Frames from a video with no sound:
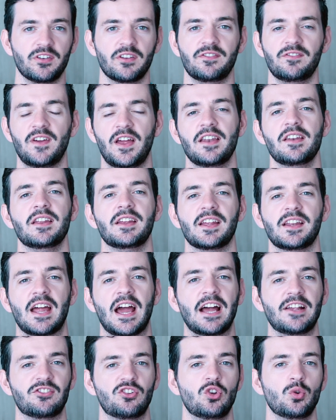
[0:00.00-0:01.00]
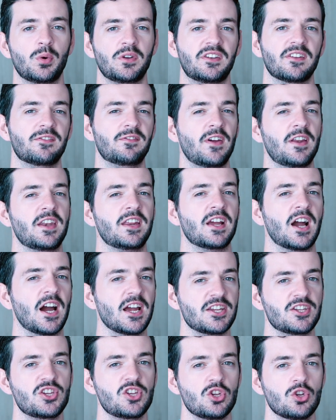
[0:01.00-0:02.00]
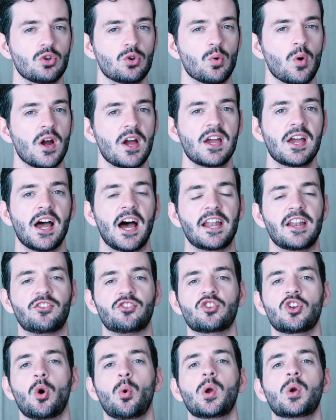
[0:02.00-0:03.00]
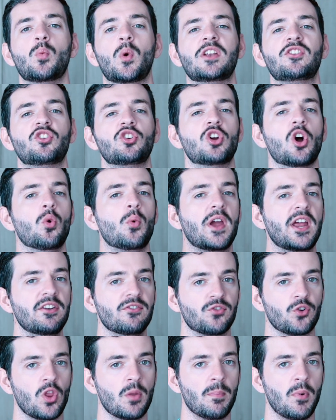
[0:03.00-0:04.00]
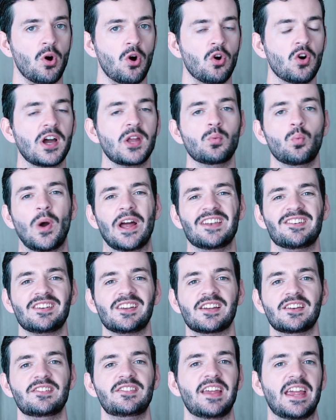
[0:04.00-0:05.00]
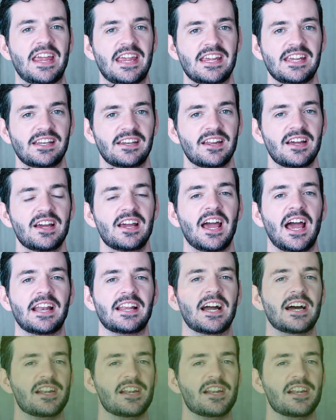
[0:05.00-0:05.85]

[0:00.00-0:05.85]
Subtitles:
of defending, and it has to do with defending IQ. And it's knowing when to go in for the ball and when to contain and